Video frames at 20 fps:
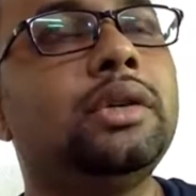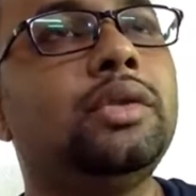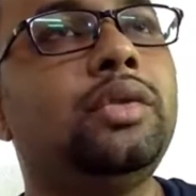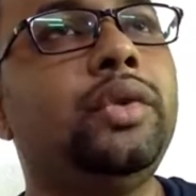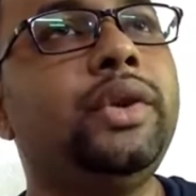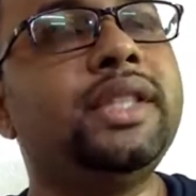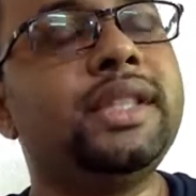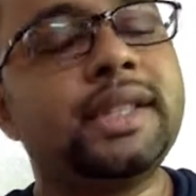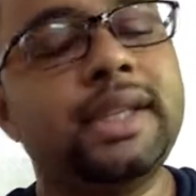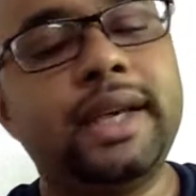
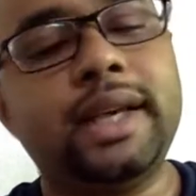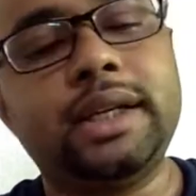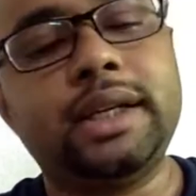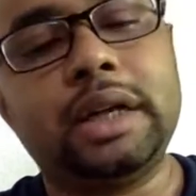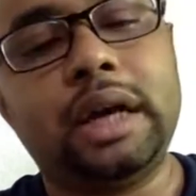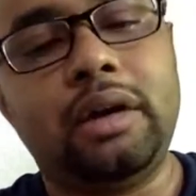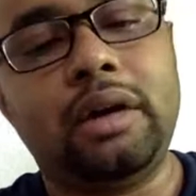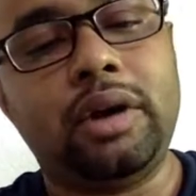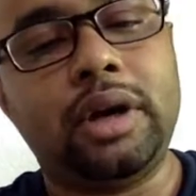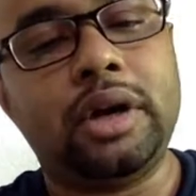we
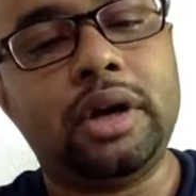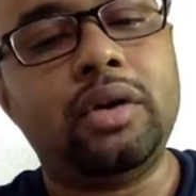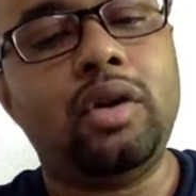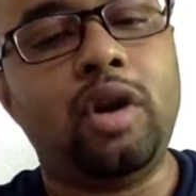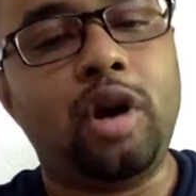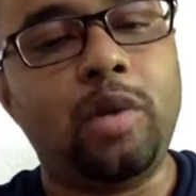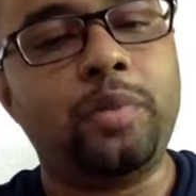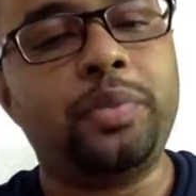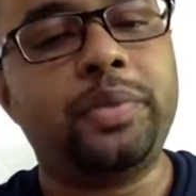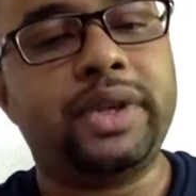set our
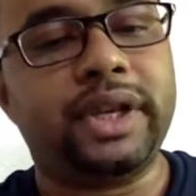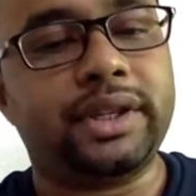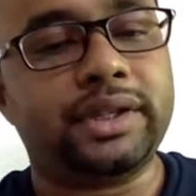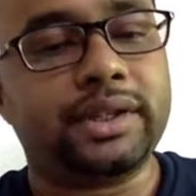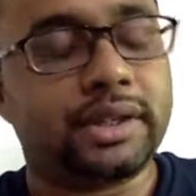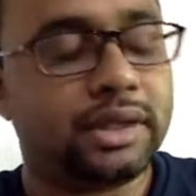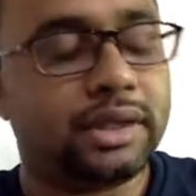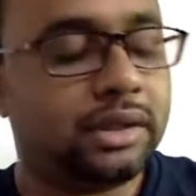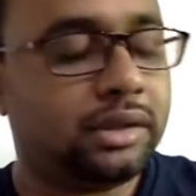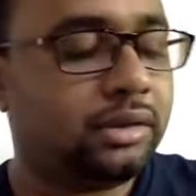
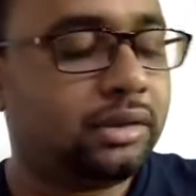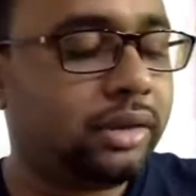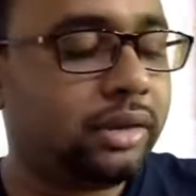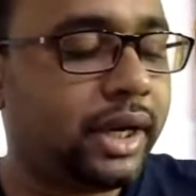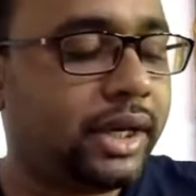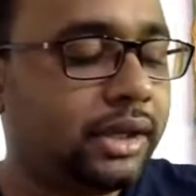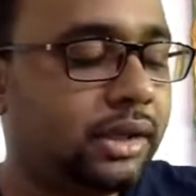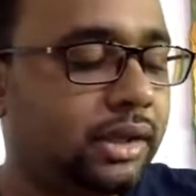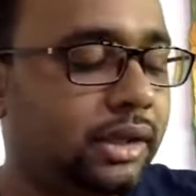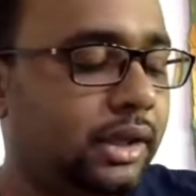optics,
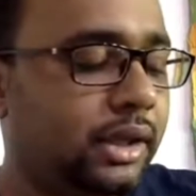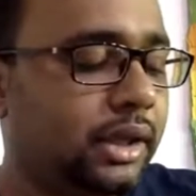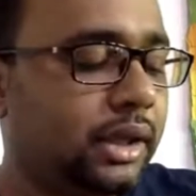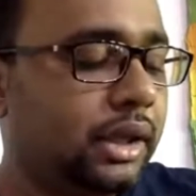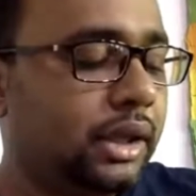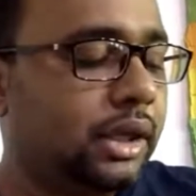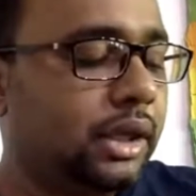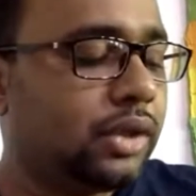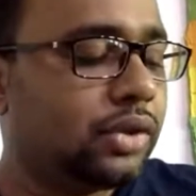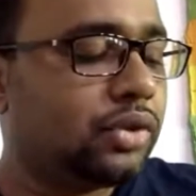right?
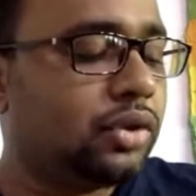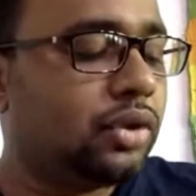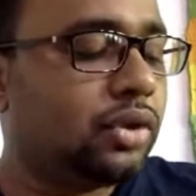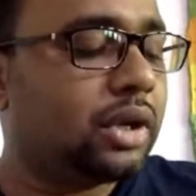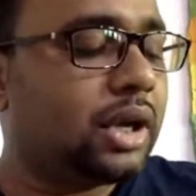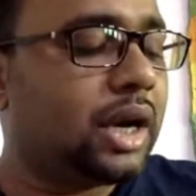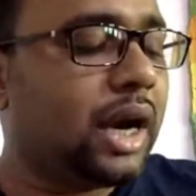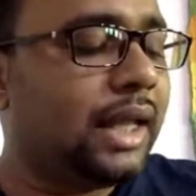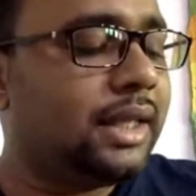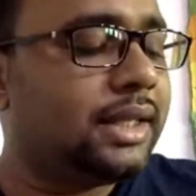
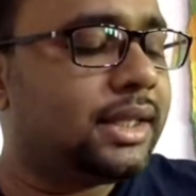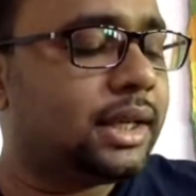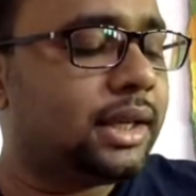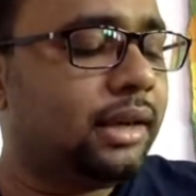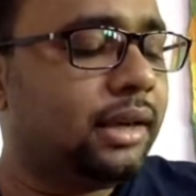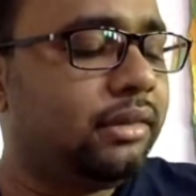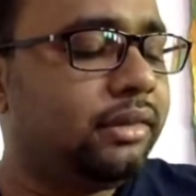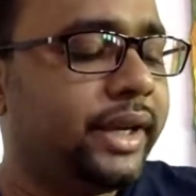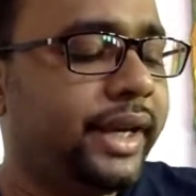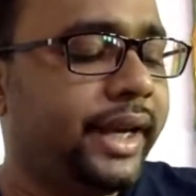So,
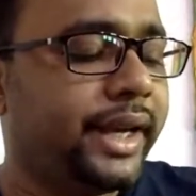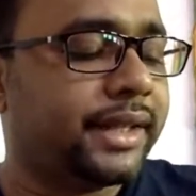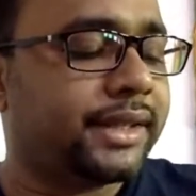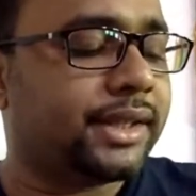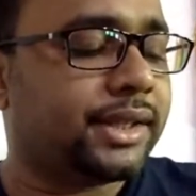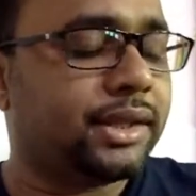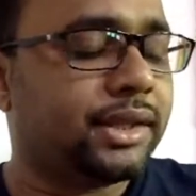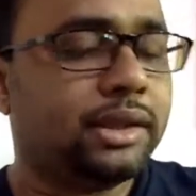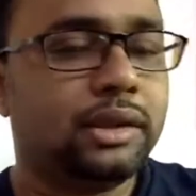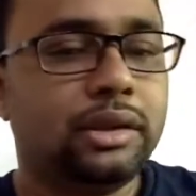cultural
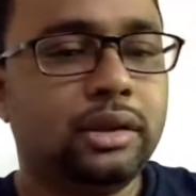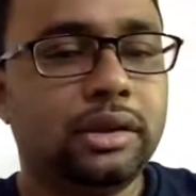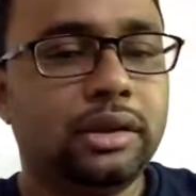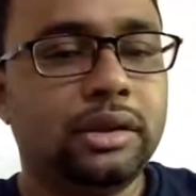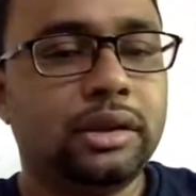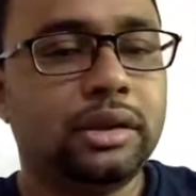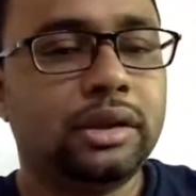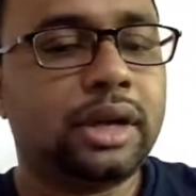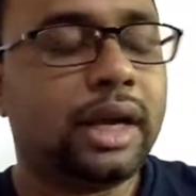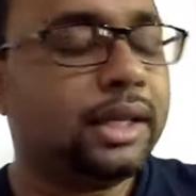texts,
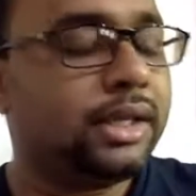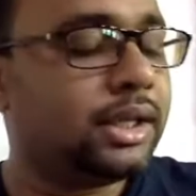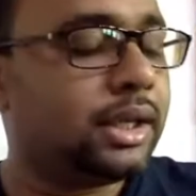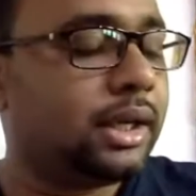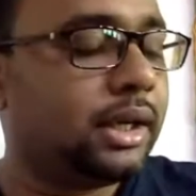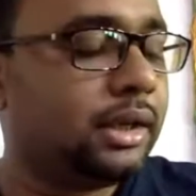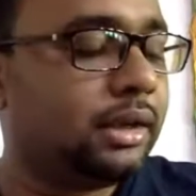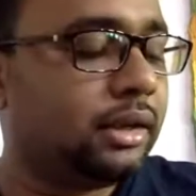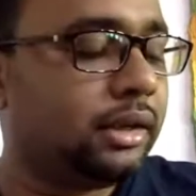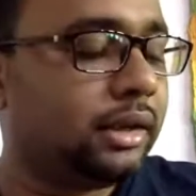
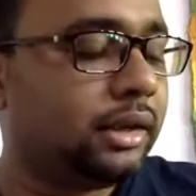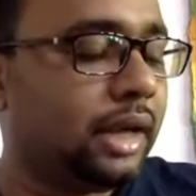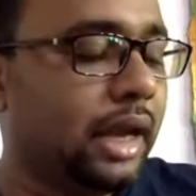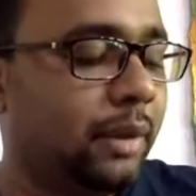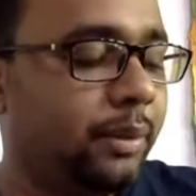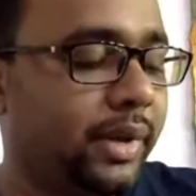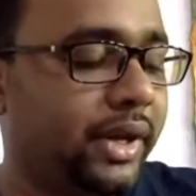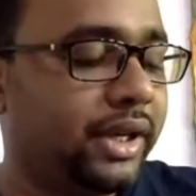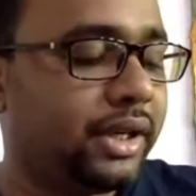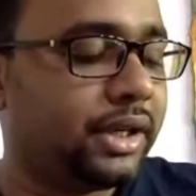cultural
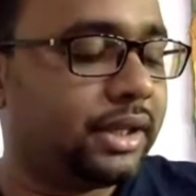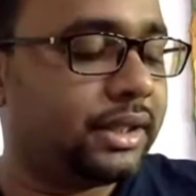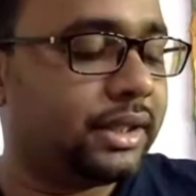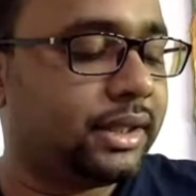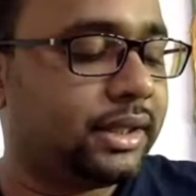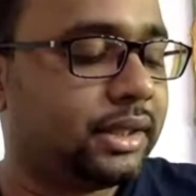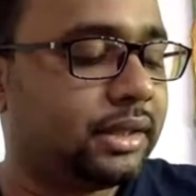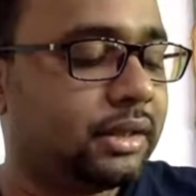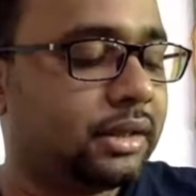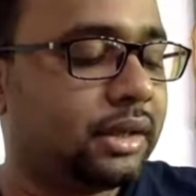
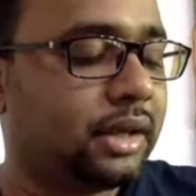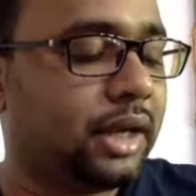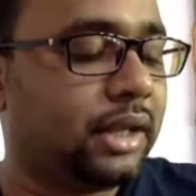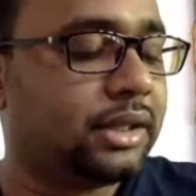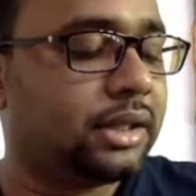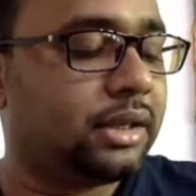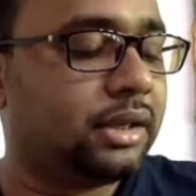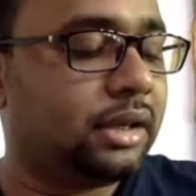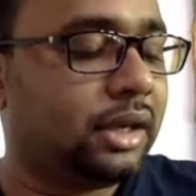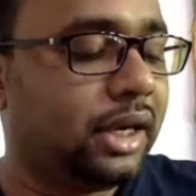apparatuses,
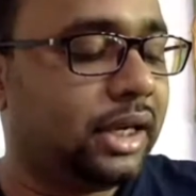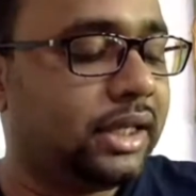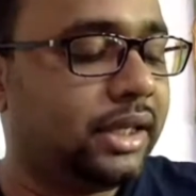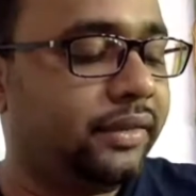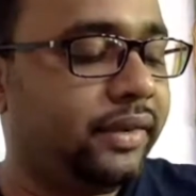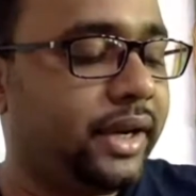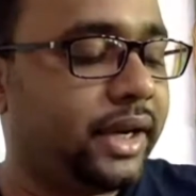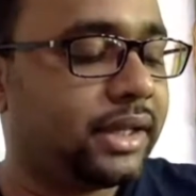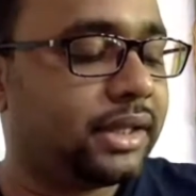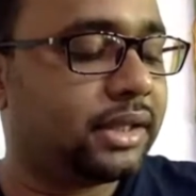cultural
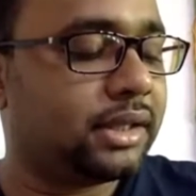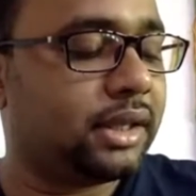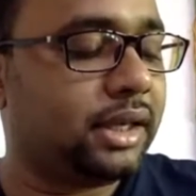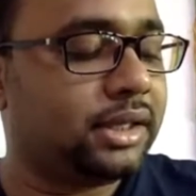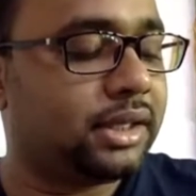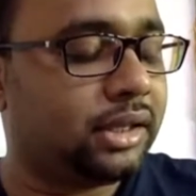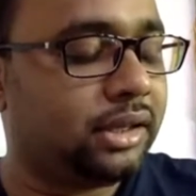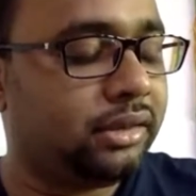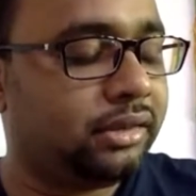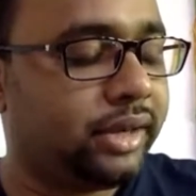artifacts,
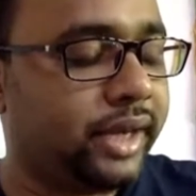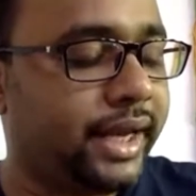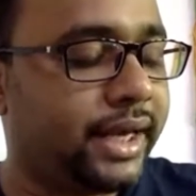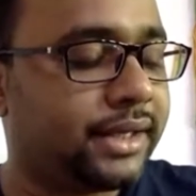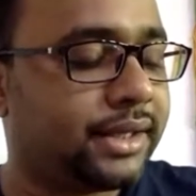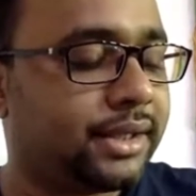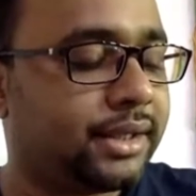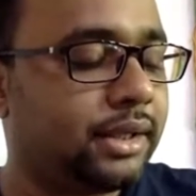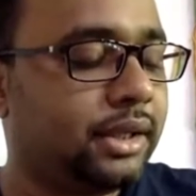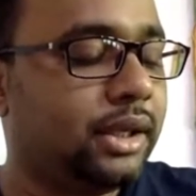cultural
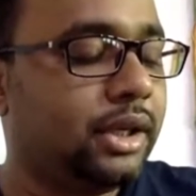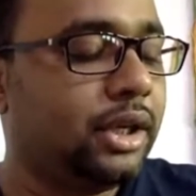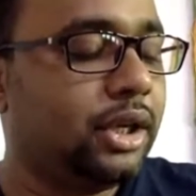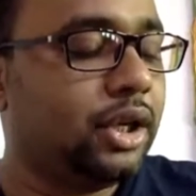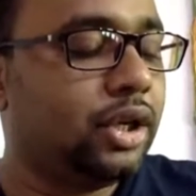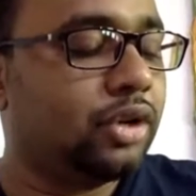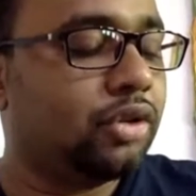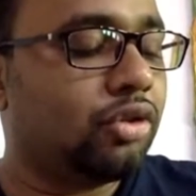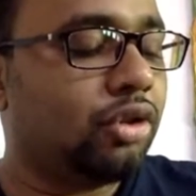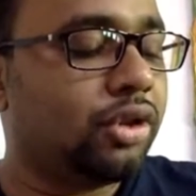texts
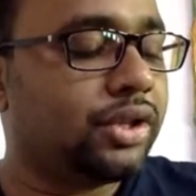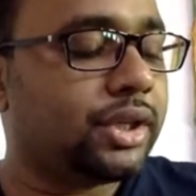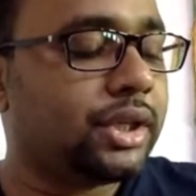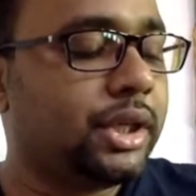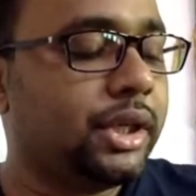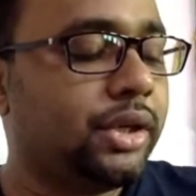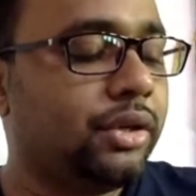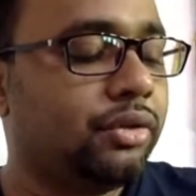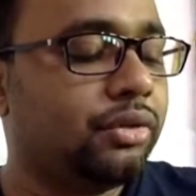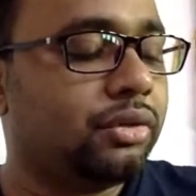
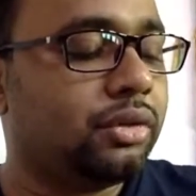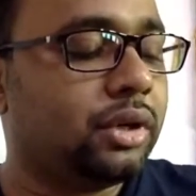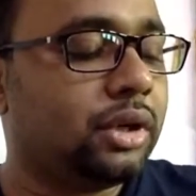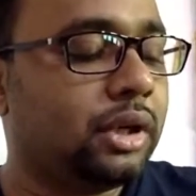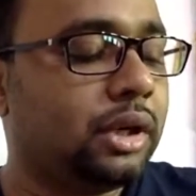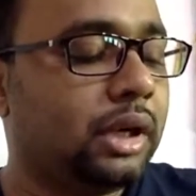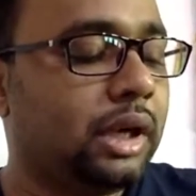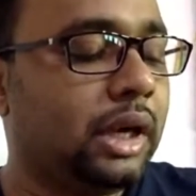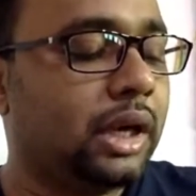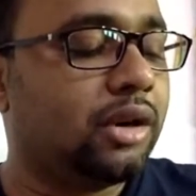constitute
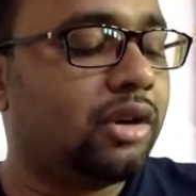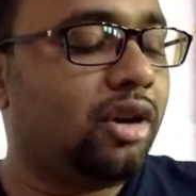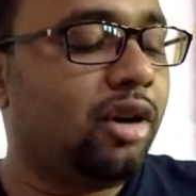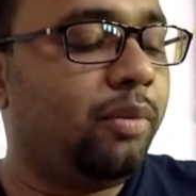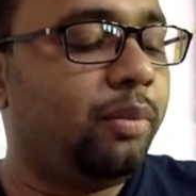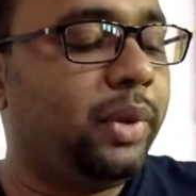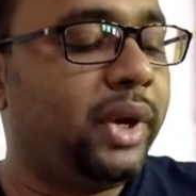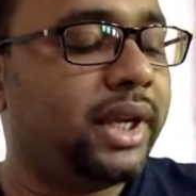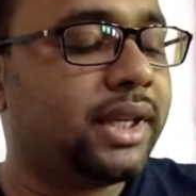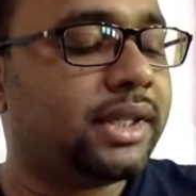a
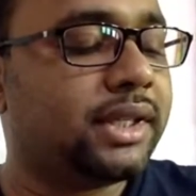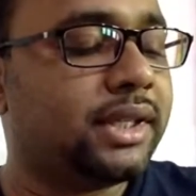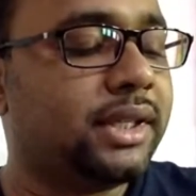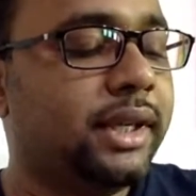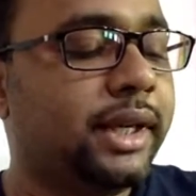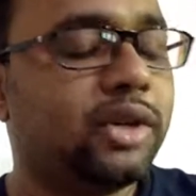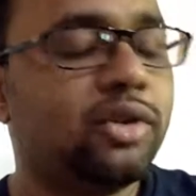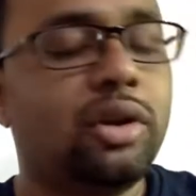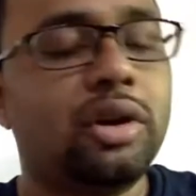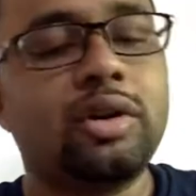complex
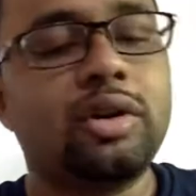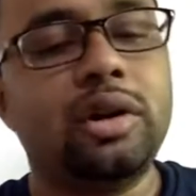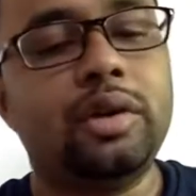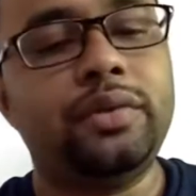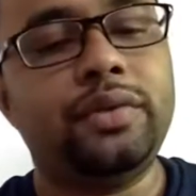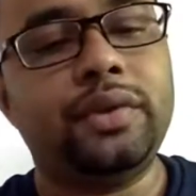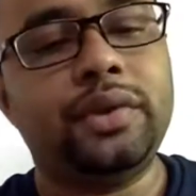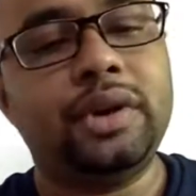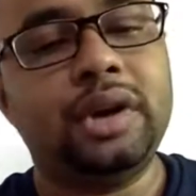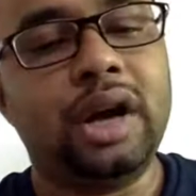network
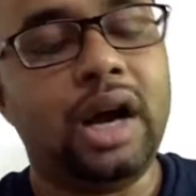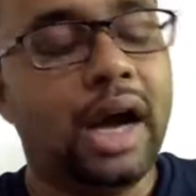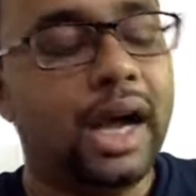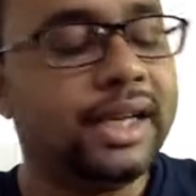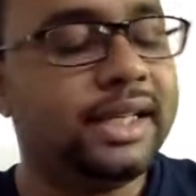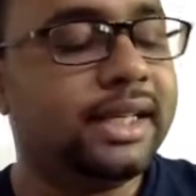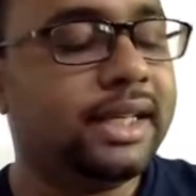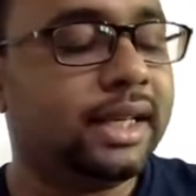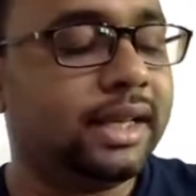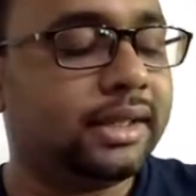of
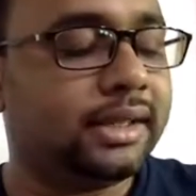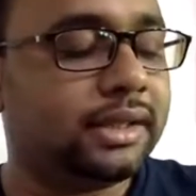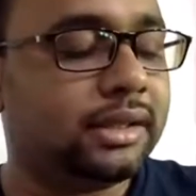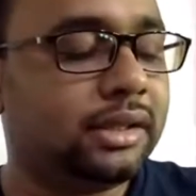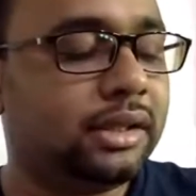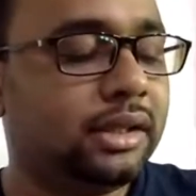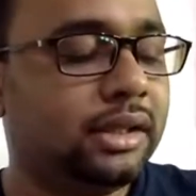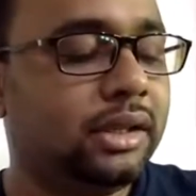ideas,